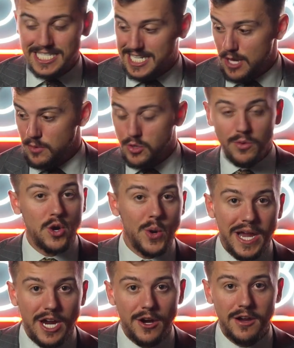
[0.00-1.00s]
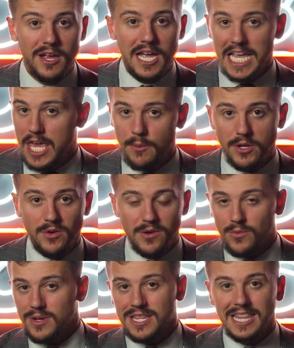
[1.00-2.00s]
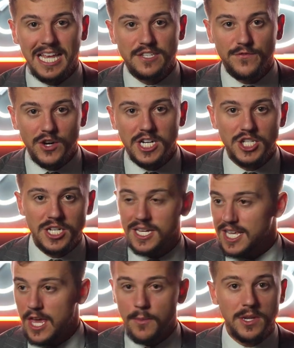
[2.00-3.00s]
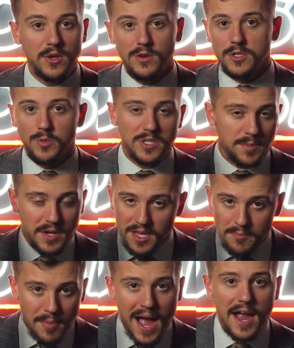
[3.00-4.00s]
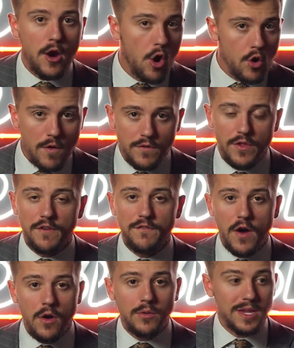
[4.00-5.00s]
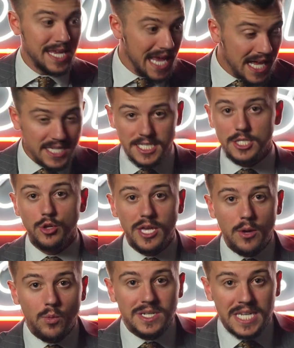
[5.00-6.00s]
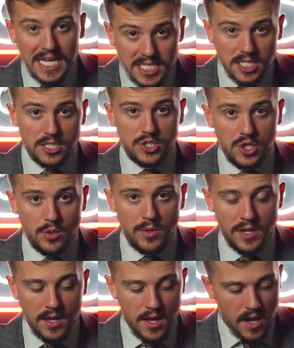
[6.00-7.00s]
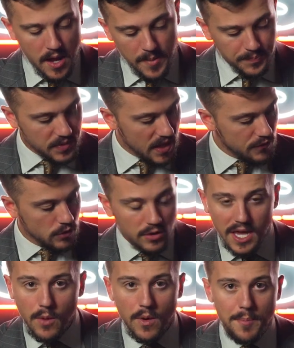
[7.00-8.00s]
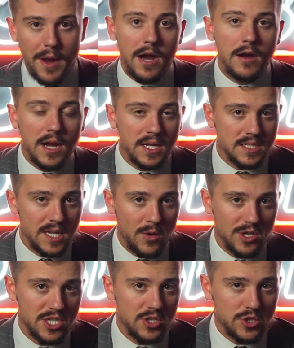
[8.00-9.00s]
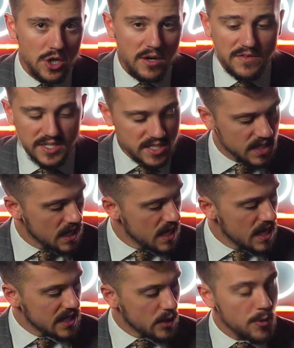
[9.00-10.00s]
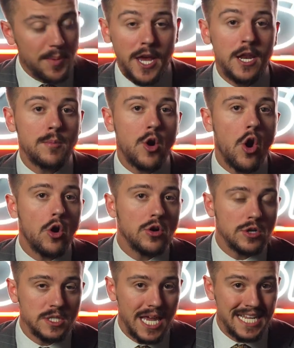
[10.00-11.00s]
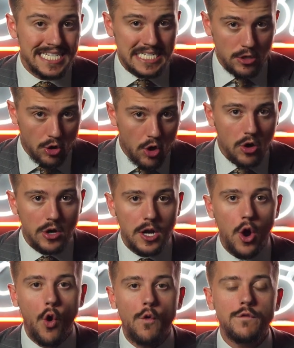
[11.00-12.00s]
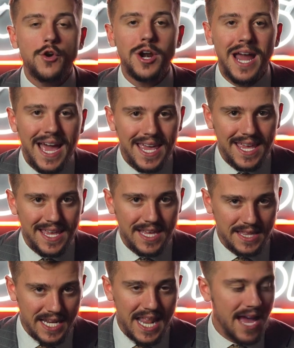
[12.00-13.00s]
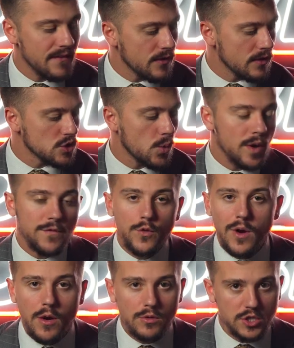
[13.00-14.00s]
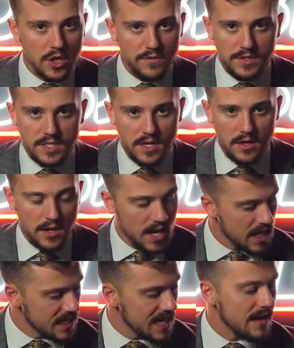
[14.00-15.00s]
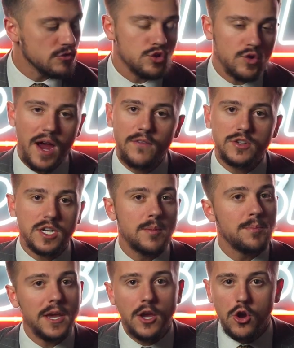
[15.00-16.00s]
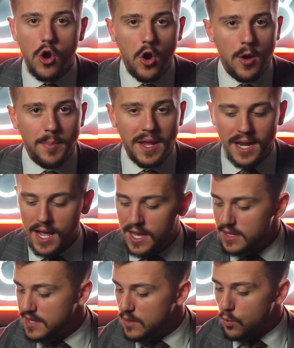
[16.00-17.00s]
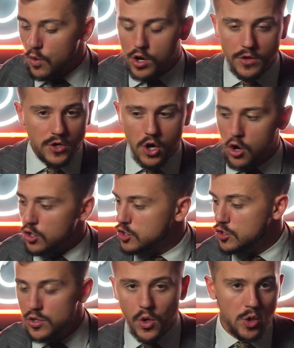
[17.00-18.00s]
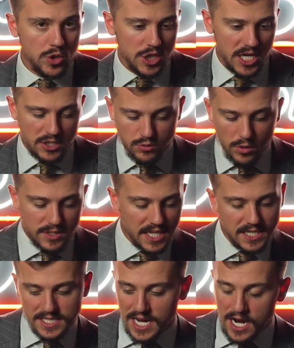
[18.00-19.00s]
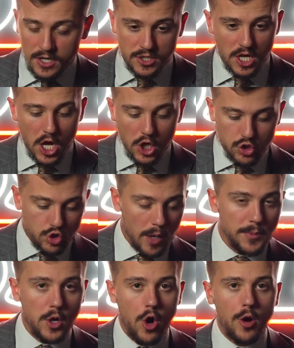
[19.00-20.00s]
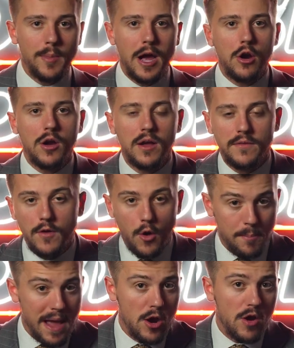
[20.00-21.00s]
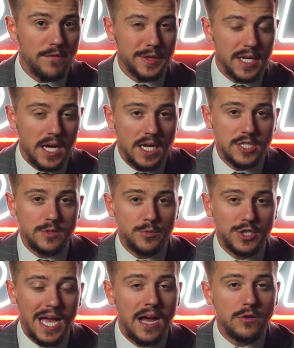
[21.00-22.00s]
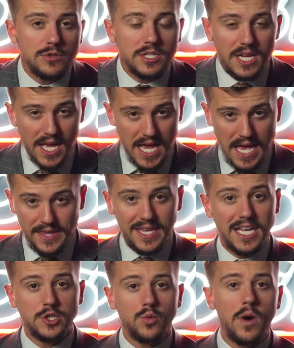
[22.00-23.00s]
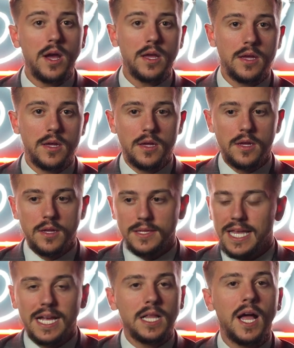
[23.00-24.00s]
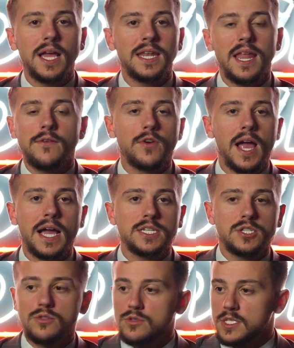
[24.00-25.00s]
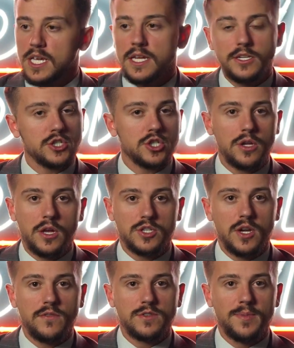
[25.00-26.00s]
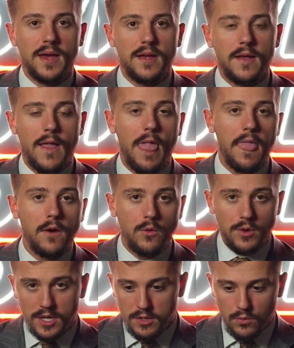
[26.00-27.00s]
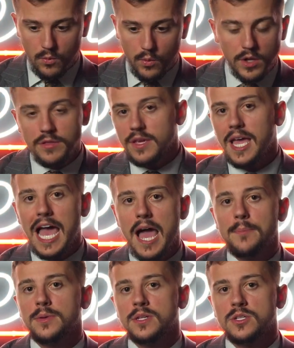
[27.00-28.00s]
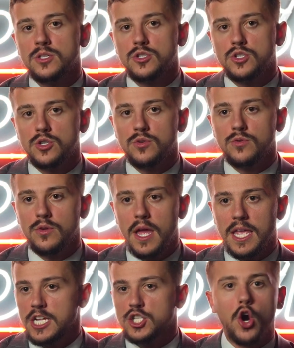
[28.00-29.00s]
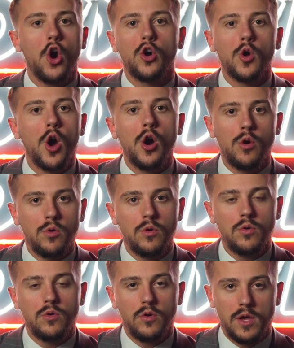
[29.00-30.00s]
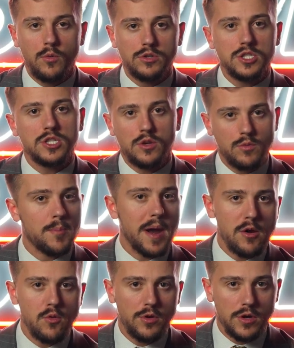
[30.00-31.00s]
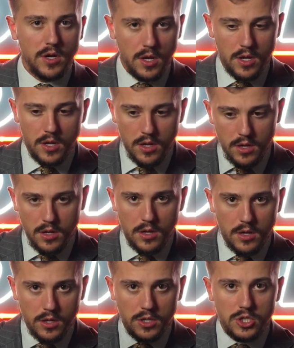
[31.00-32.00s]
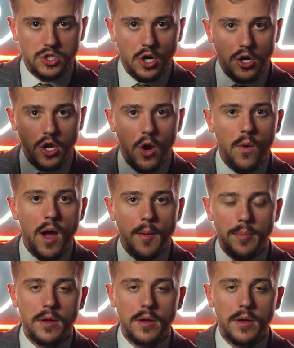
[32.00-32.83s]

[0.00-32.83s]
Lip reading: Can we do it quicker? Can we do it with less friction? Can we do it to where somebody can buy a car over the phone? Yes, look at what Tesla's doing. If you look at what Paragon's done with their service, they were picking up cars and still are overnight. They'd have a 24-hour service center. They'd have drivers come pick a car up at night. They'd work on the car, do the oil change, rotate the tires, drop the car back off at the customer's house. And then guess what? That client never had to sit in a service bay. Well, what do you think happened to each RO, okay, which is the repair order? Started to go up.